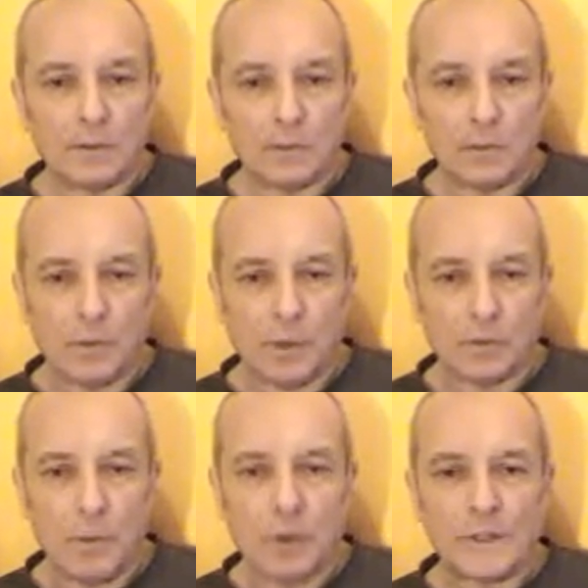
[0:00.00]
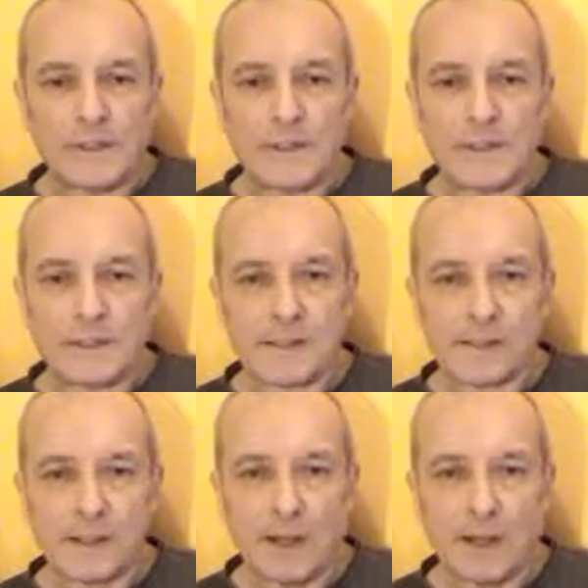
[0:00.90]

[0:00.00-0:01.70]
to our bodies